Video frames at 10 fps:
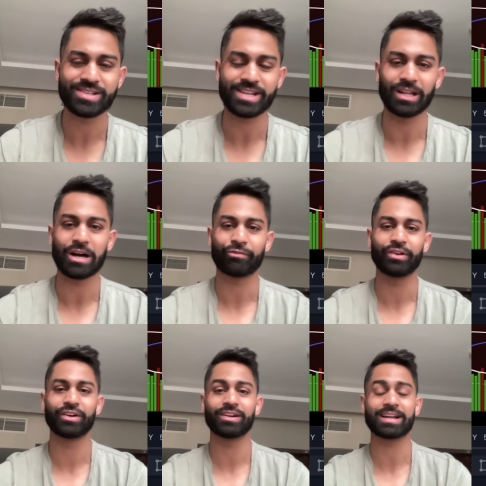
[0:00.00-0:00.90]
sell-off
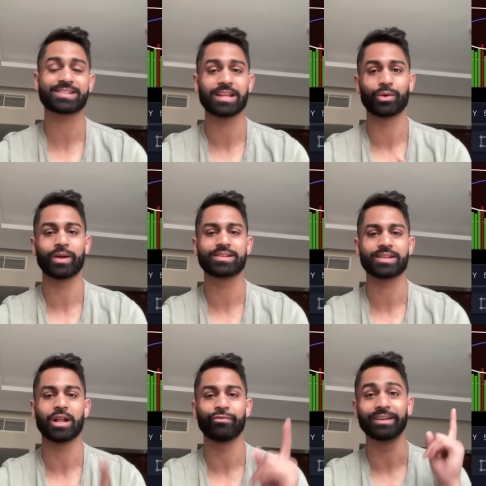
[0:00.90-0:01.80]
here, accelerated
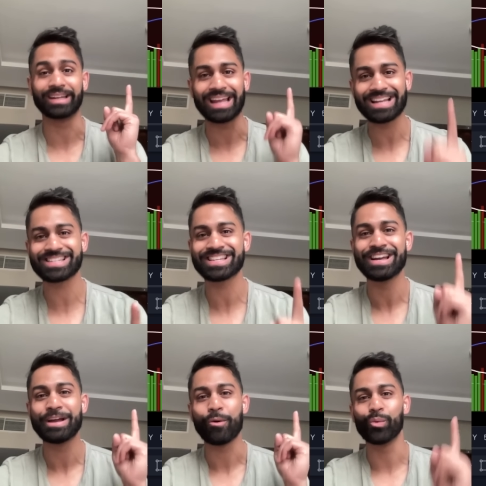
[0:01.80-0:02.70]
sell-off, and guess
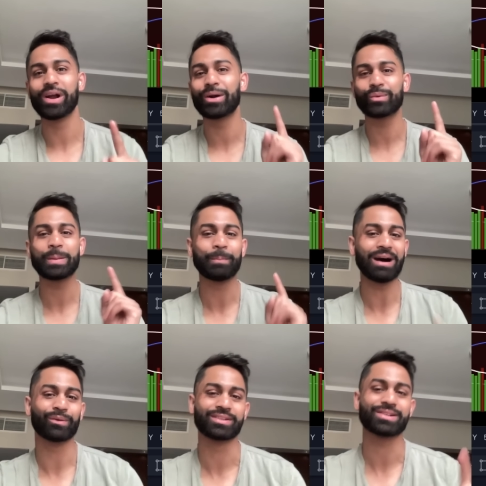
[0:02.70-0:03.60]
where we
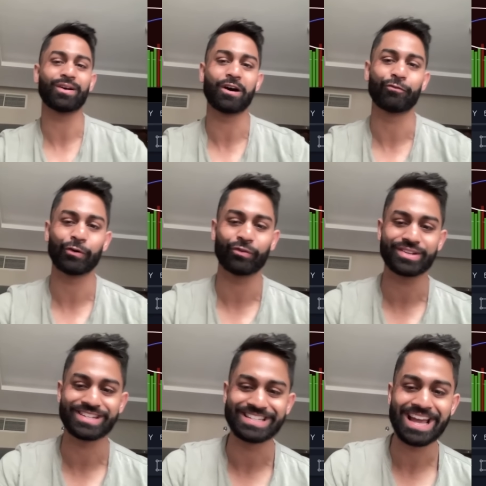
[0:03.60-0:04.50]
bounce off of
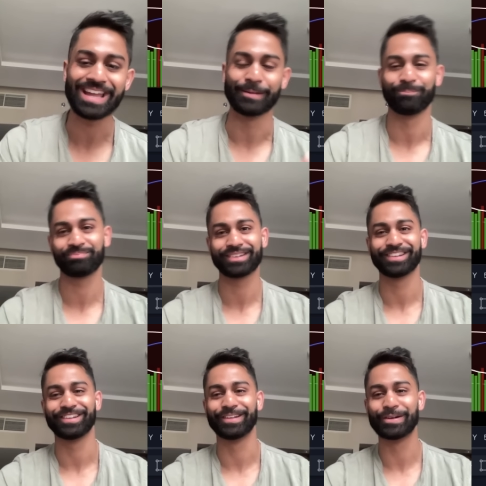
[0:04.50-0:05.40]
today?
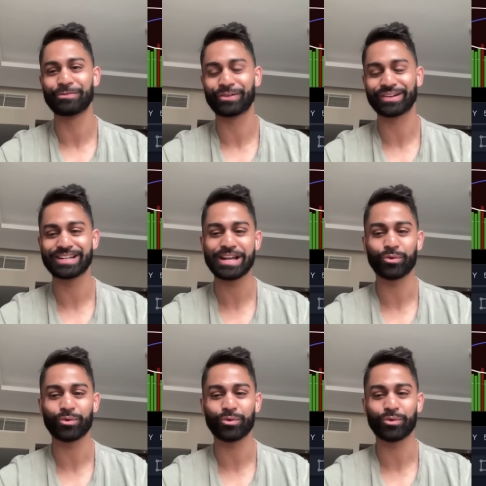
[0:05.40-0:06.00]
Low for the day,